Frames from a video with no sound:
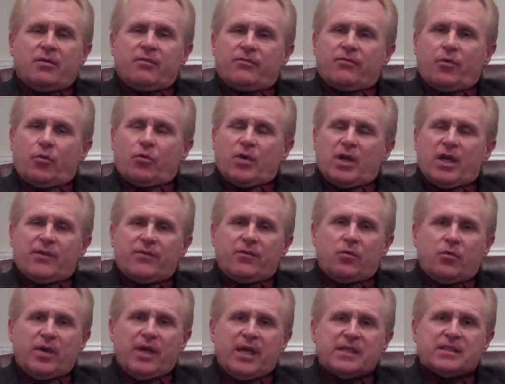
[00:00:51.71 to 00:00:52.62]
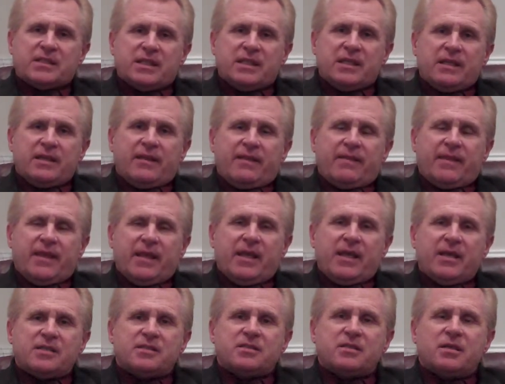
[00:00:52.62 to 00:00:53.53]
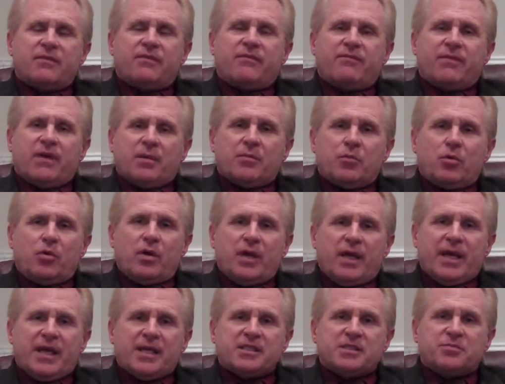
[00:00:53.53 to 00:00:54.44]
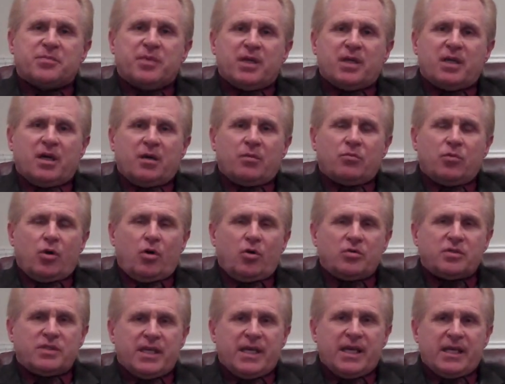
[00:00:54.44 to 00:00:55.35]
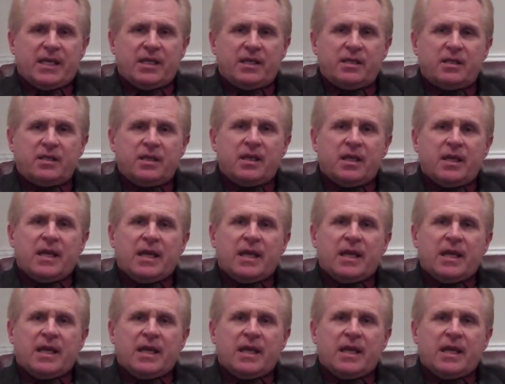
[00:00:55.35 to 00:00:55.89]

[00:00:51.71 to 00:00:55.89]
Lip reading: for whatever reason, these femoral heads become rotated,